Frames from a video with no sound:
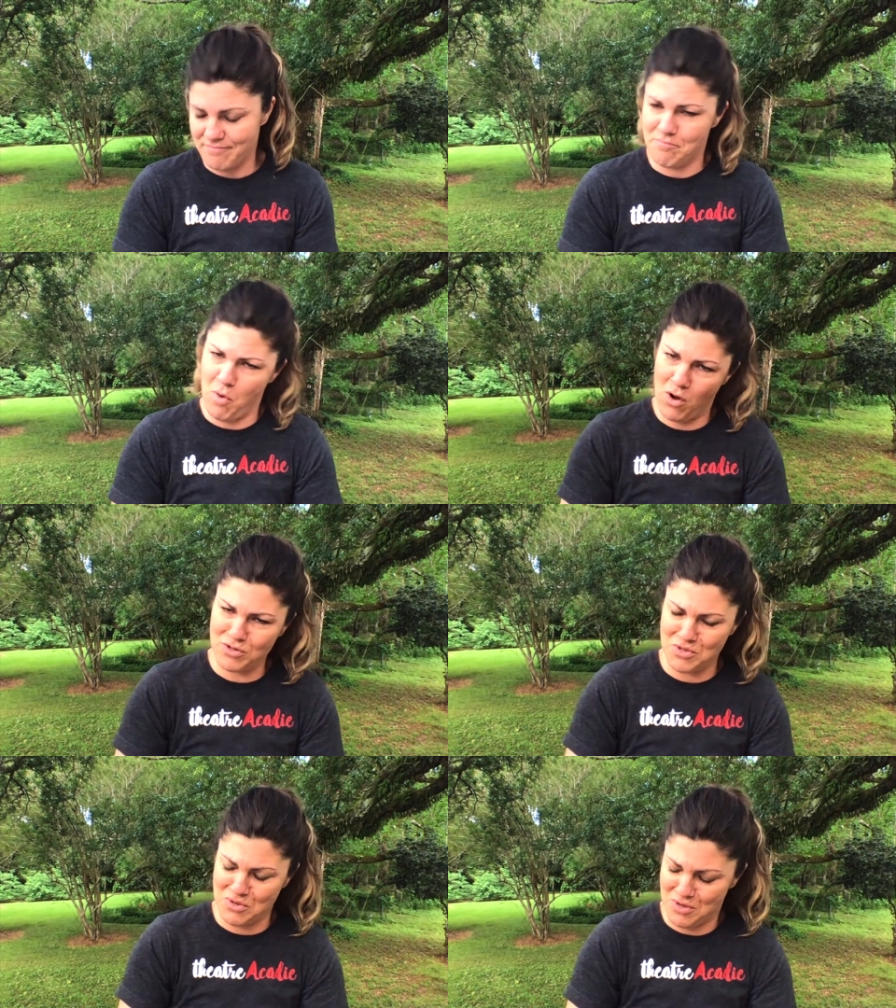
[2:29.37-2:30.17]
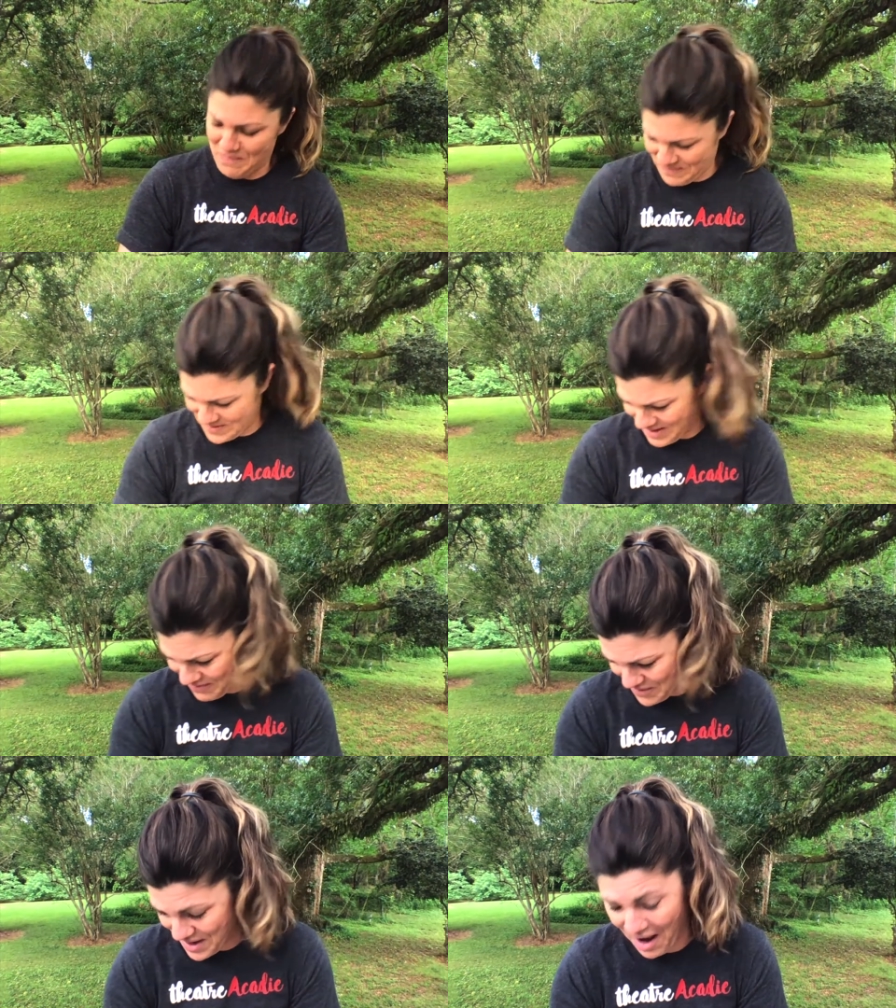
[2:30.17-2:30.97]
"Bonjour," said
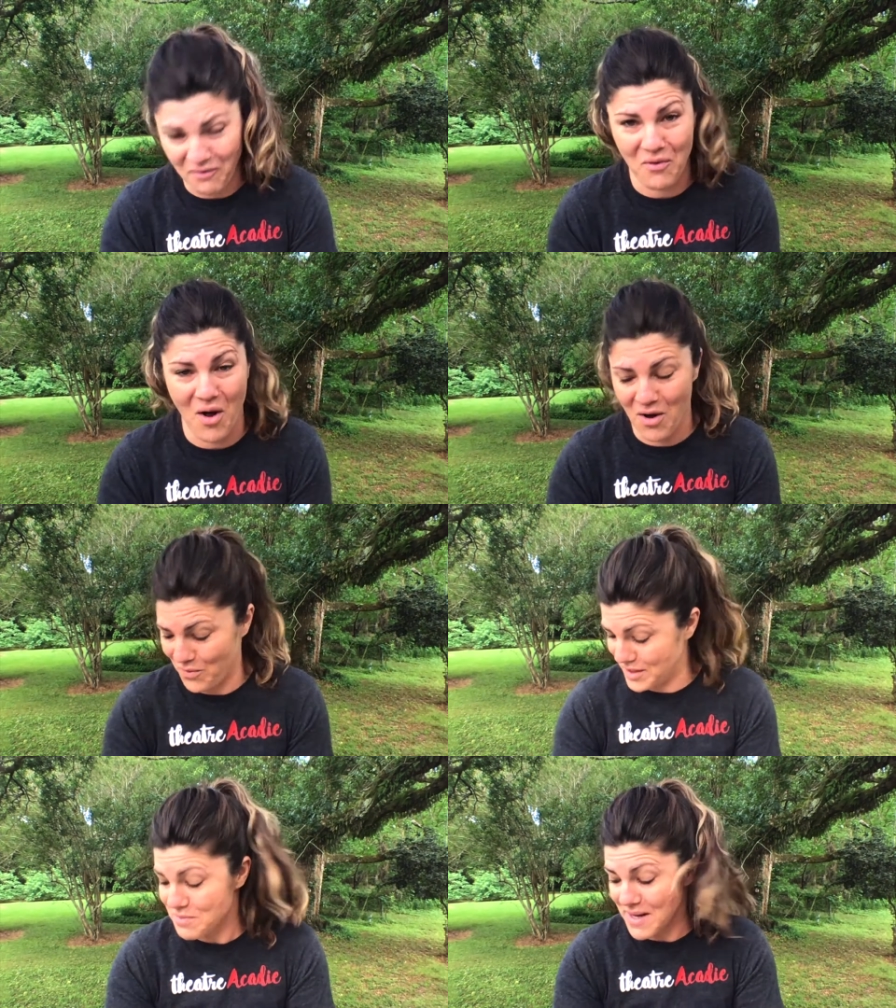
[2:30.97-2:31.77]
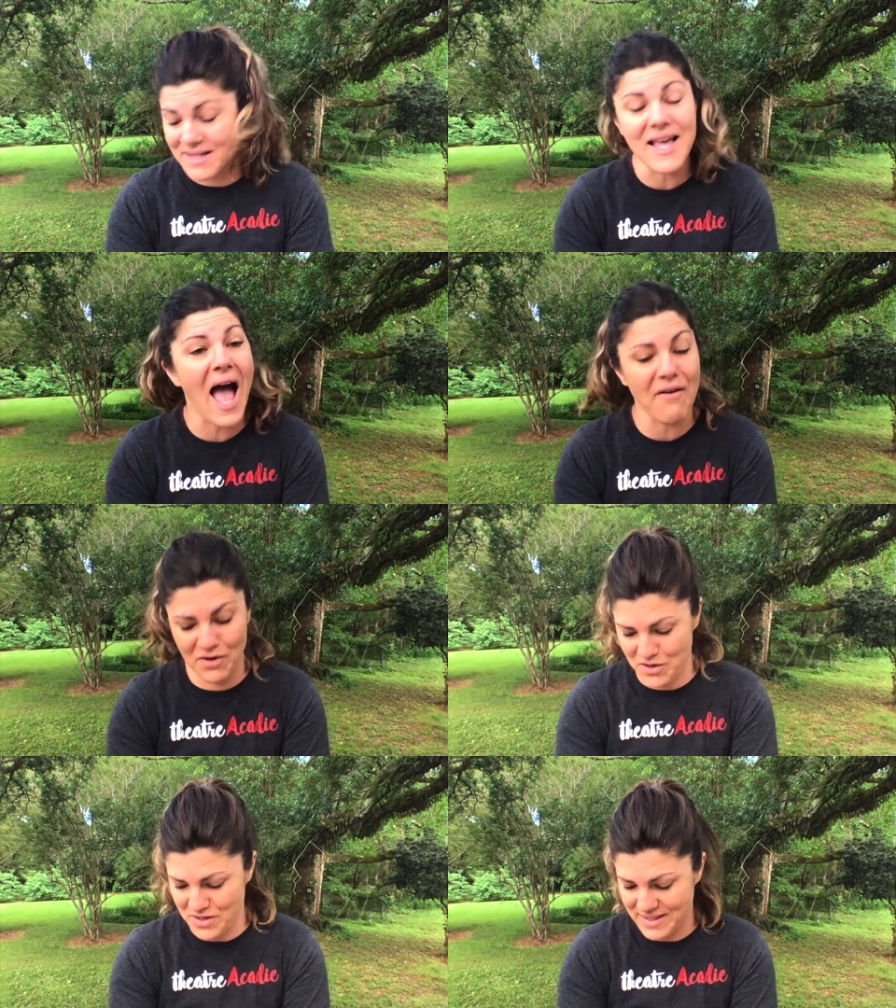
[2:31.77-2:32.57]
Fernand Frog, which means have a
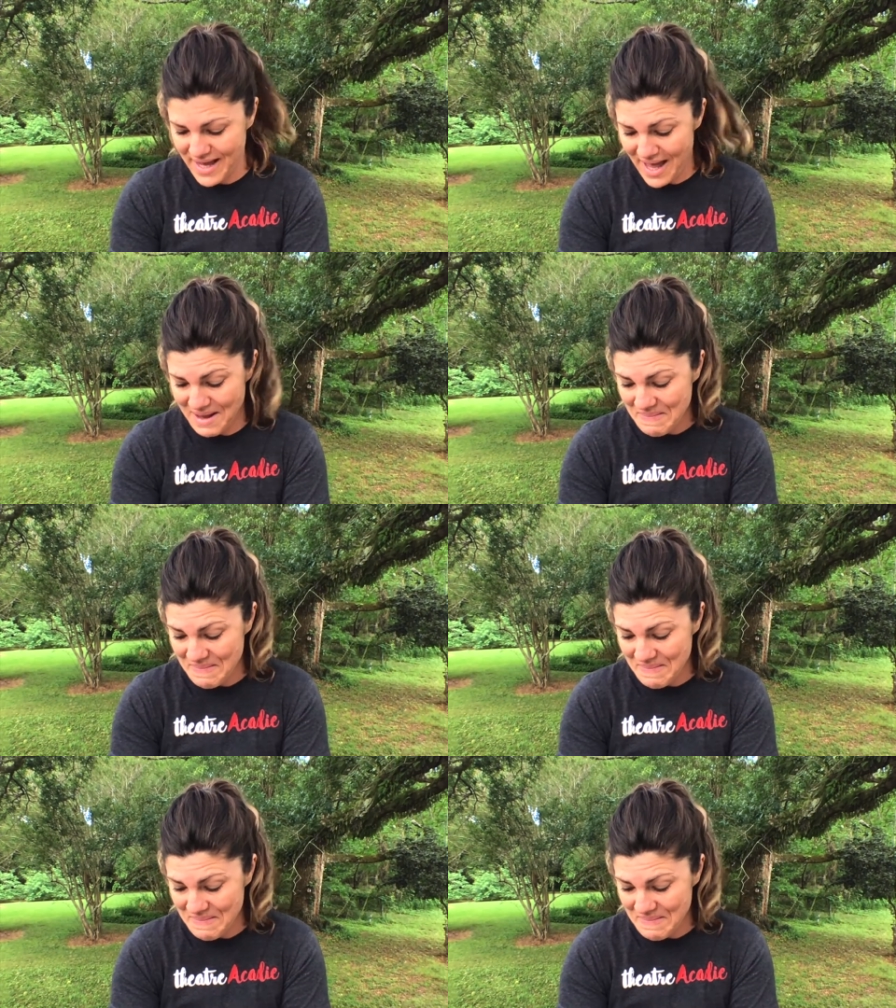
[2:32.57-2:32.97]
good day.